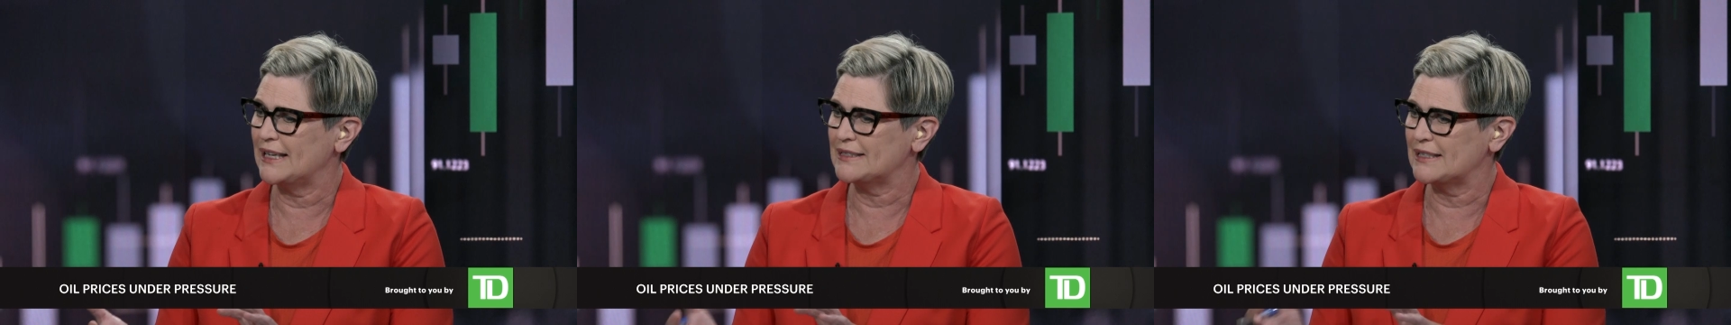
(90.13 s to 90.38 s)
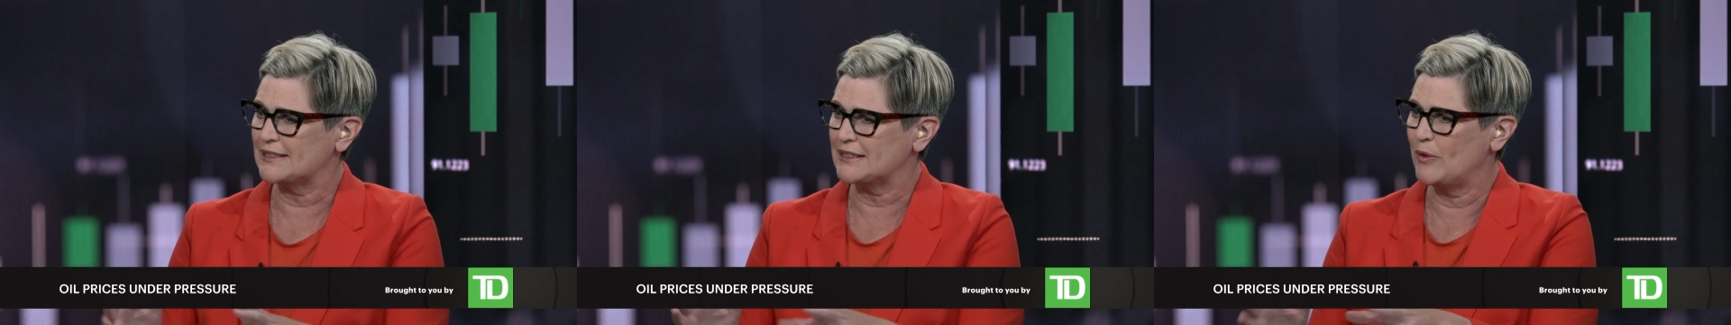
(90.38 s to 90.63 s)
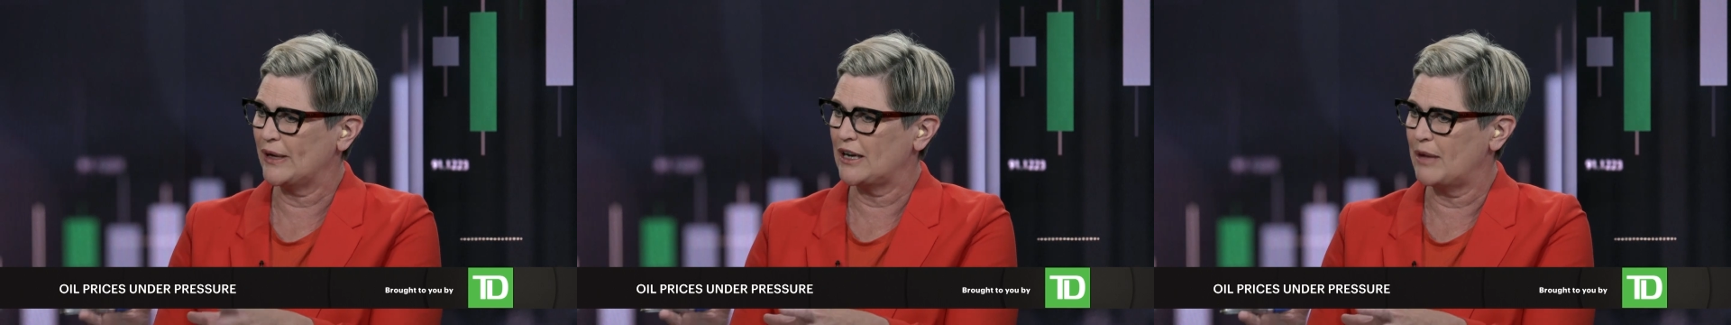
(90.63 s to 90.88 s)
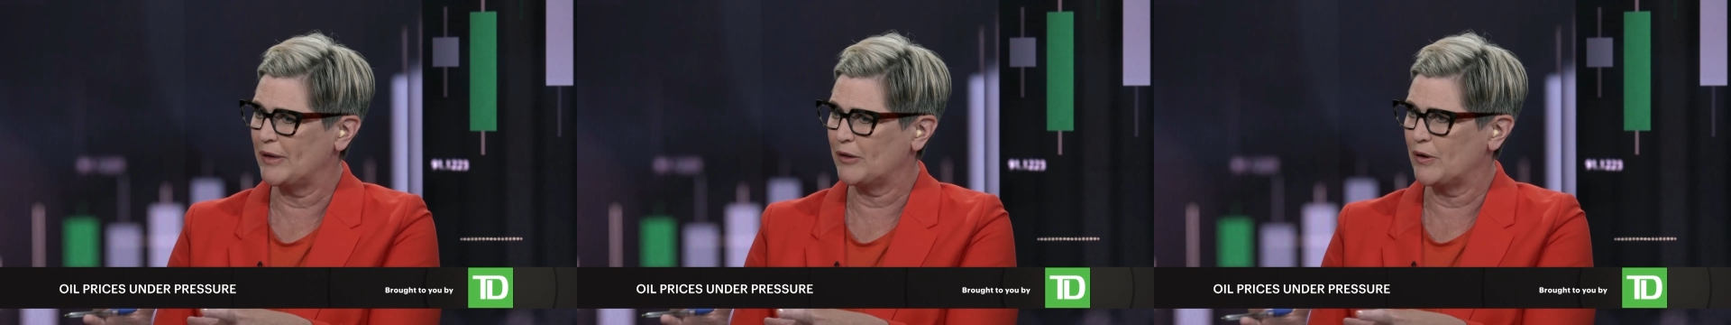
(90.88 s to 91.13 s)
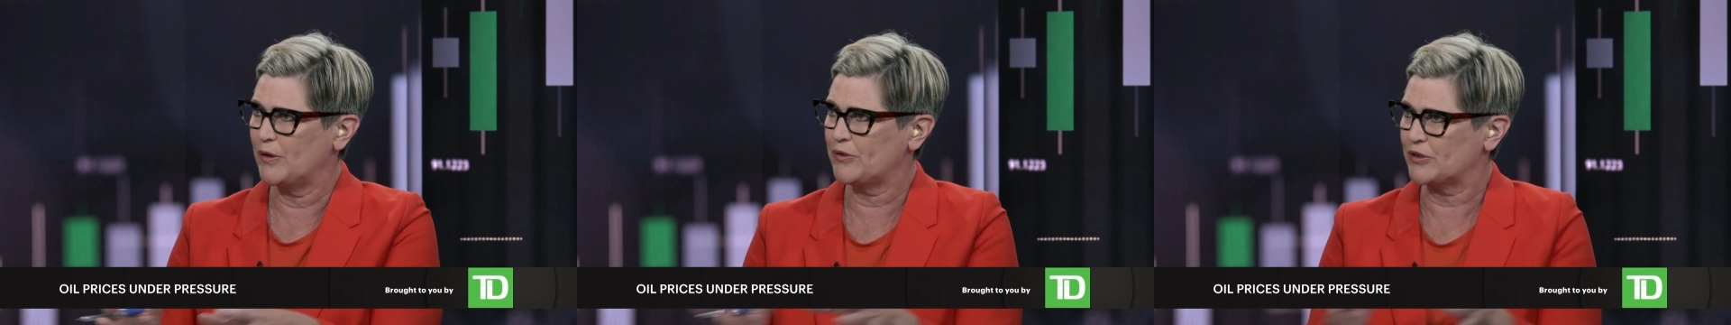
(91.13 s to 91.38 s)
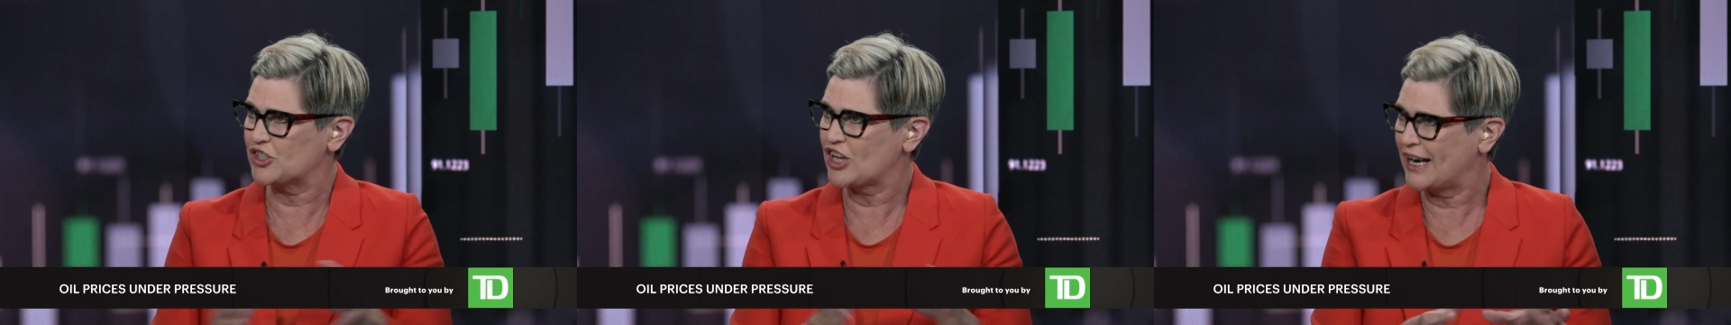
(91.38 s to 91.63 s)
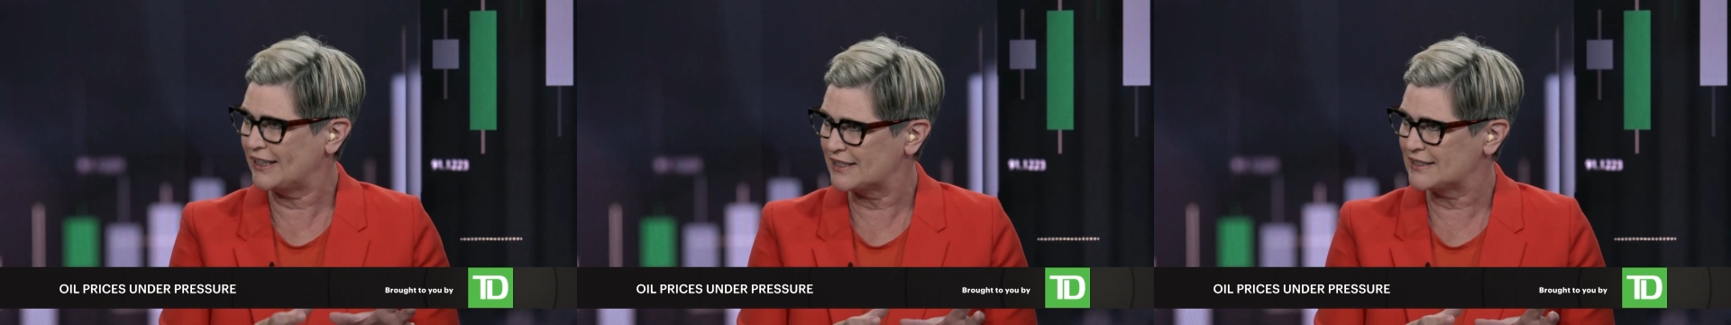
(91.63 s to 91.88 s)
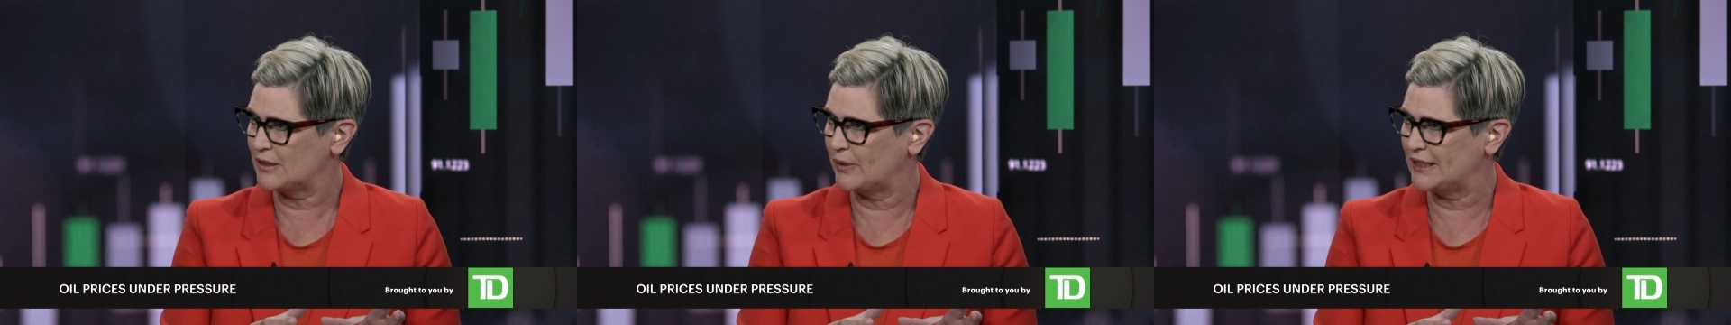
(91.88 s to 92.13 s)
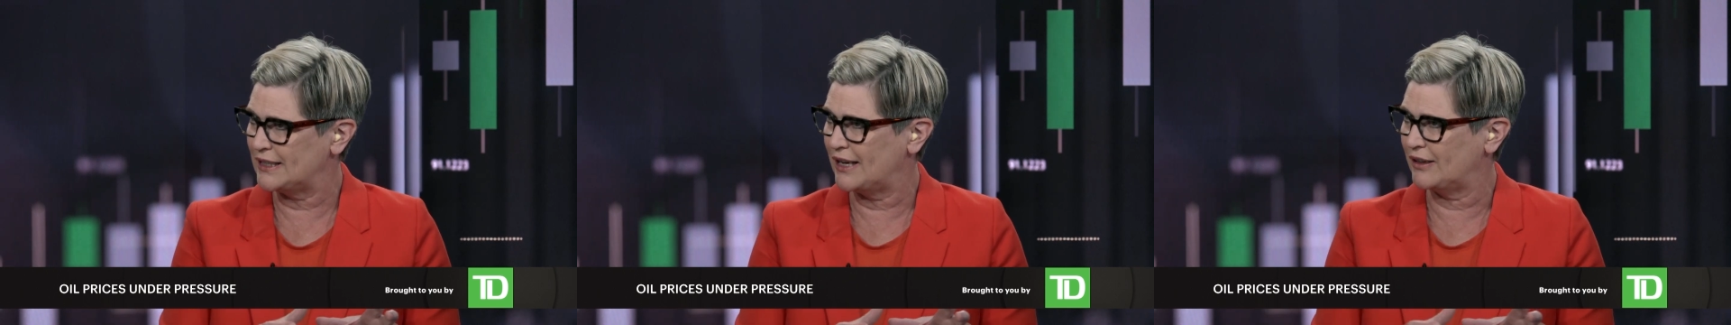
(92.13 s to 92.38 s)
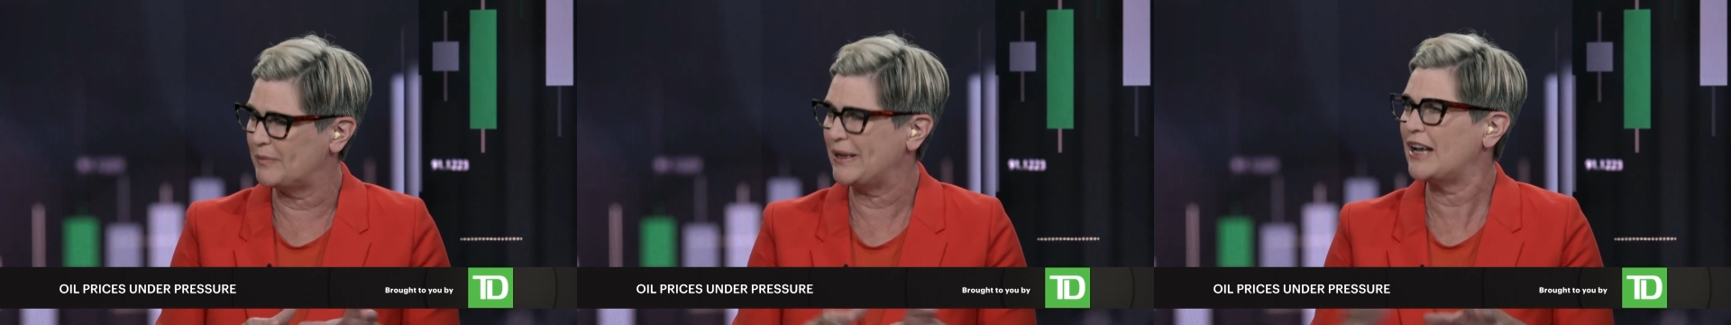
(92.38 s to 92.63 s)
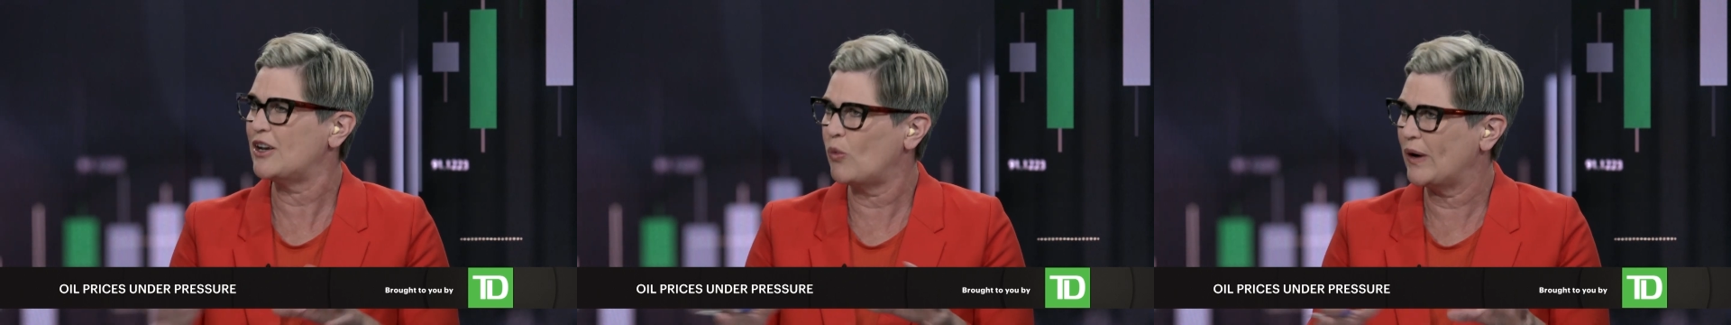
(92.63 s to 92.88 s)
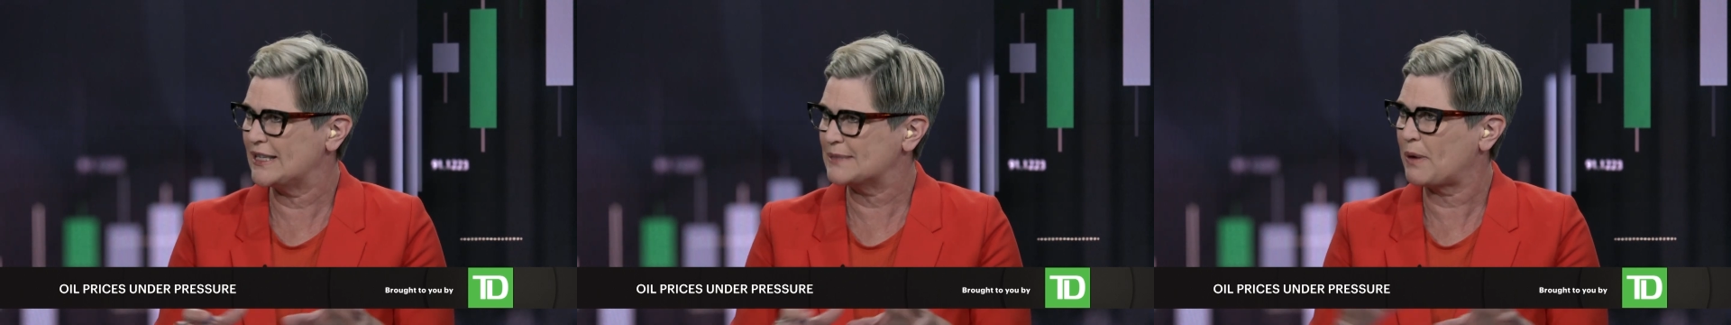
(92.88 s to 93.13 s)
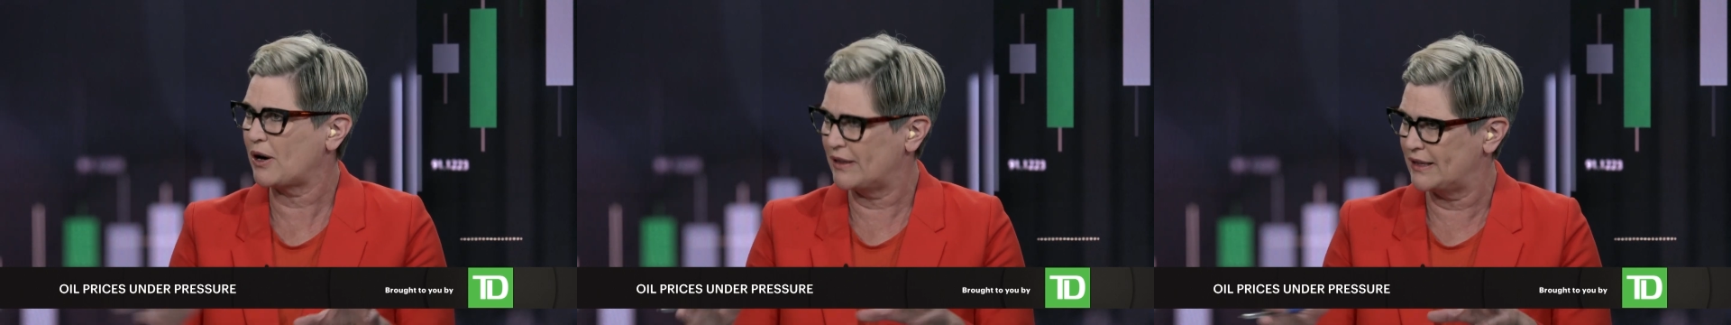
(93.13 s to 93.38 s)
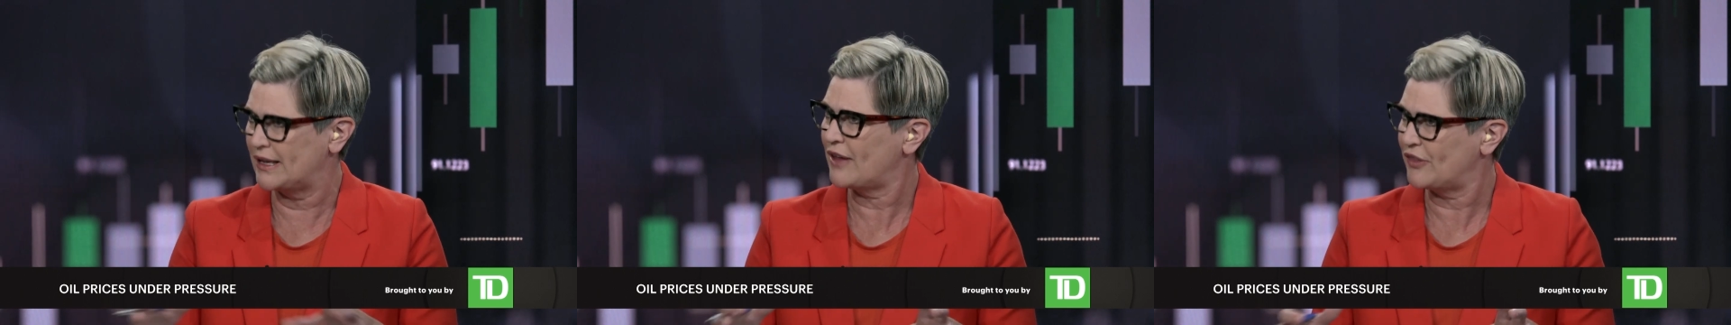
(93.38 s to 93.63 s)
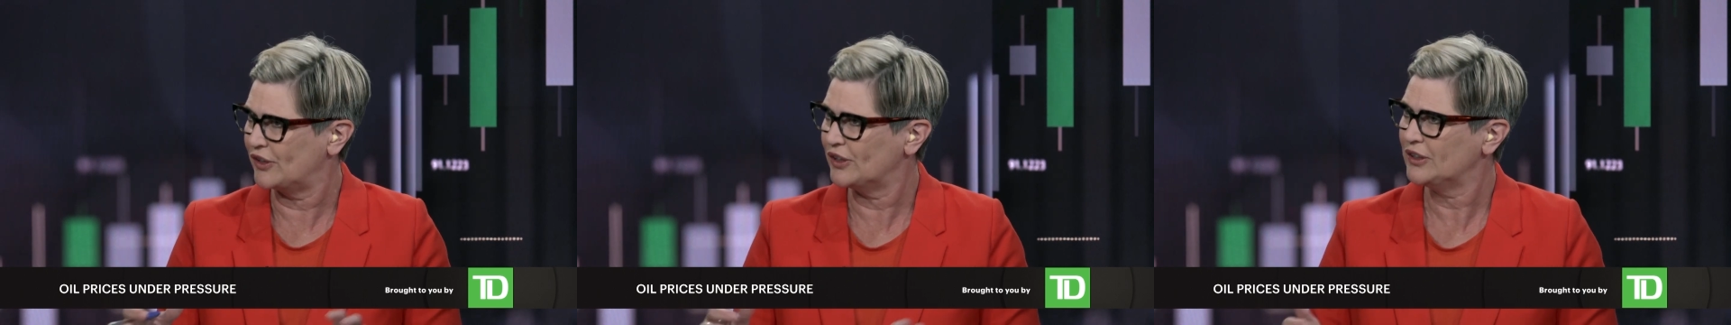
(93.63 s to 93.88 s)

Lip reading: Is it slow economic growth or China slowing down? I mean, I know one is part of the other.